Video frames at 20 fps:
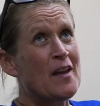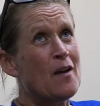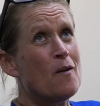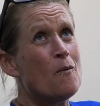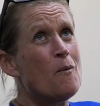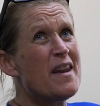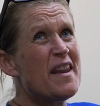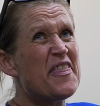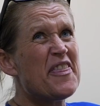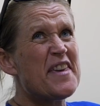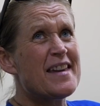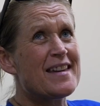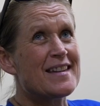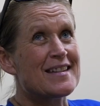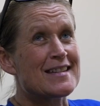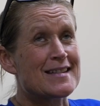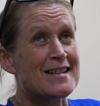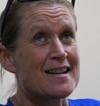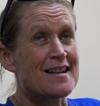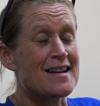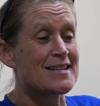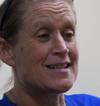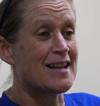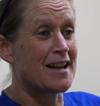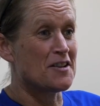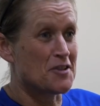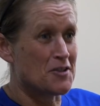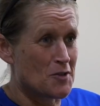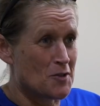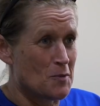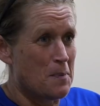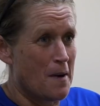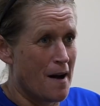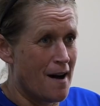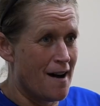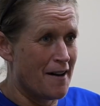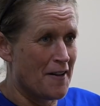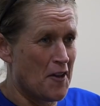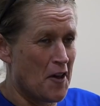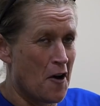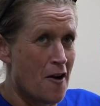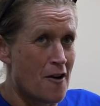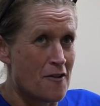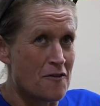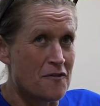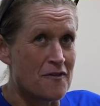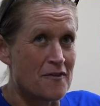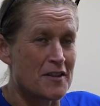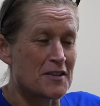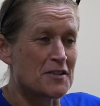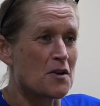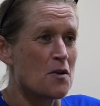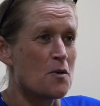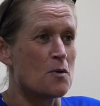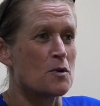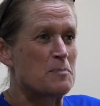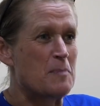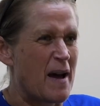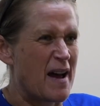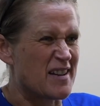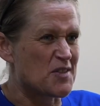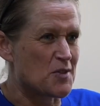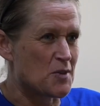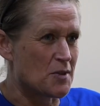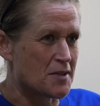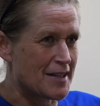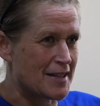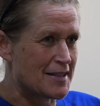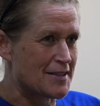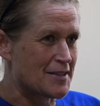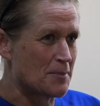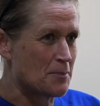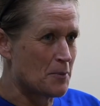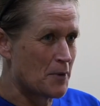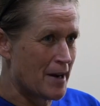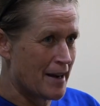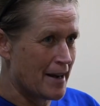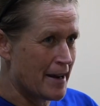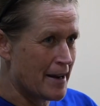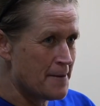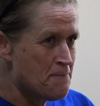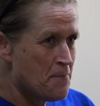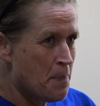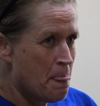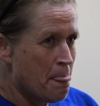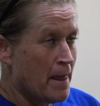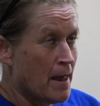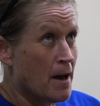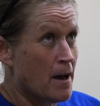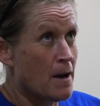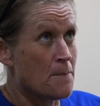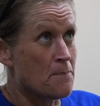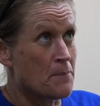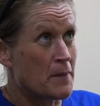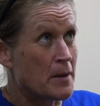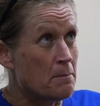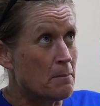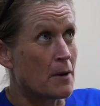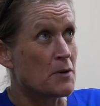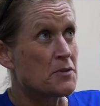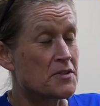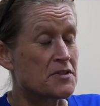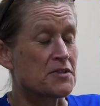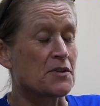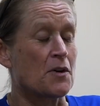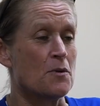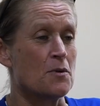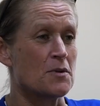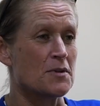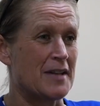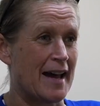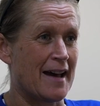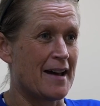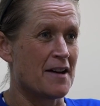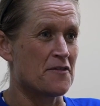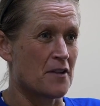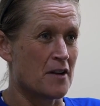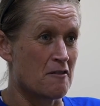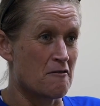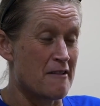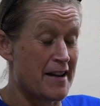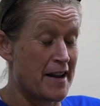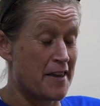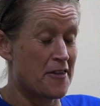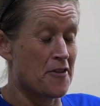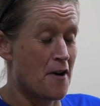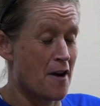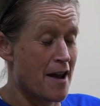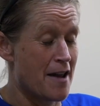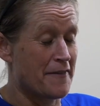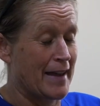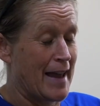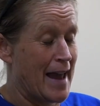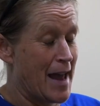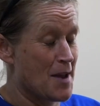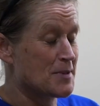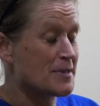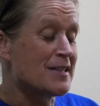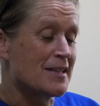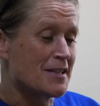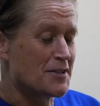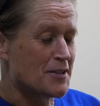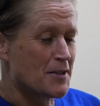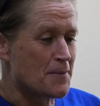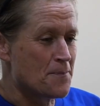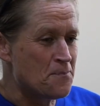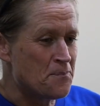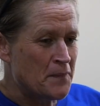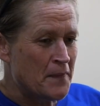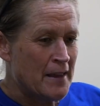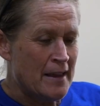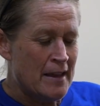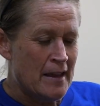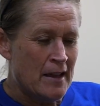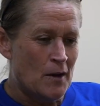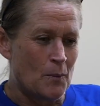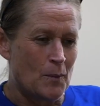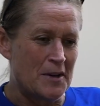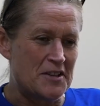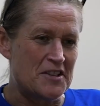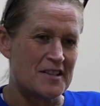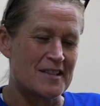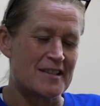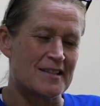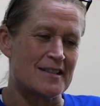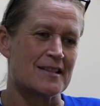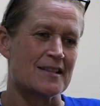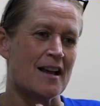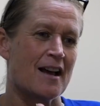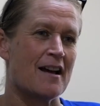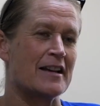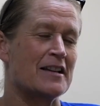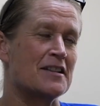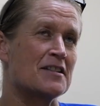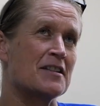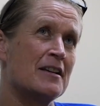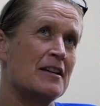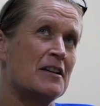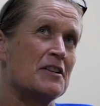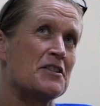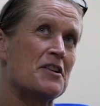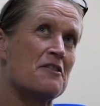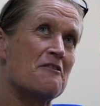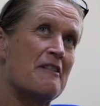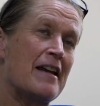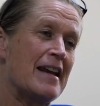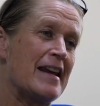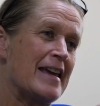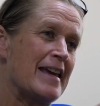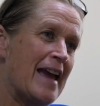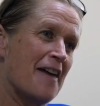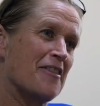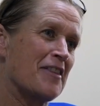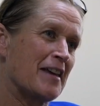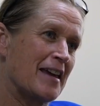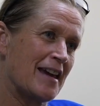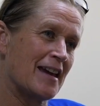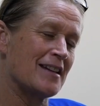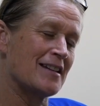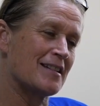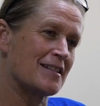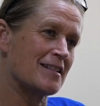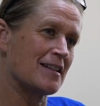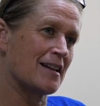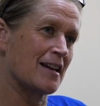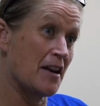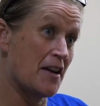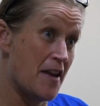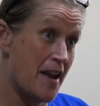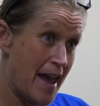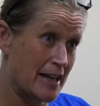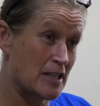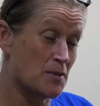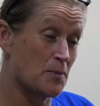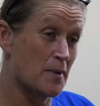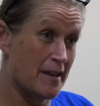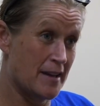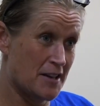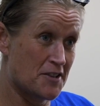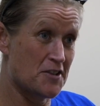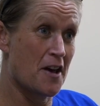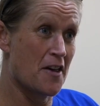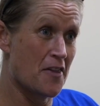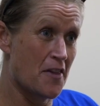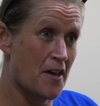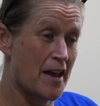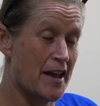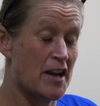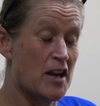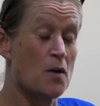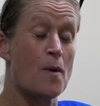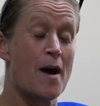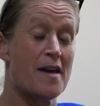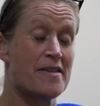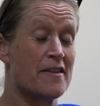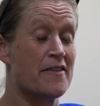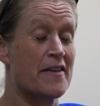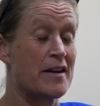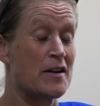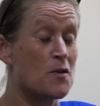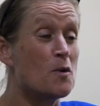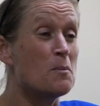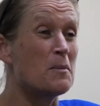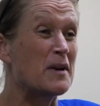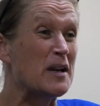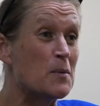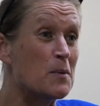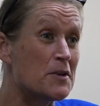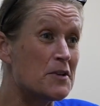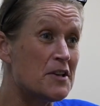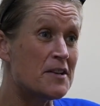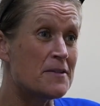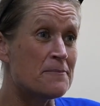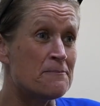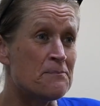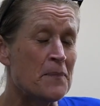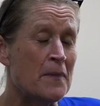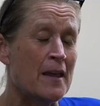Well, I think it's an essential part of the school's pastoral system, really. Most schools have a really thriving house system, which is designed to really get the kids to connect with each other in a way that they normally wouldn't.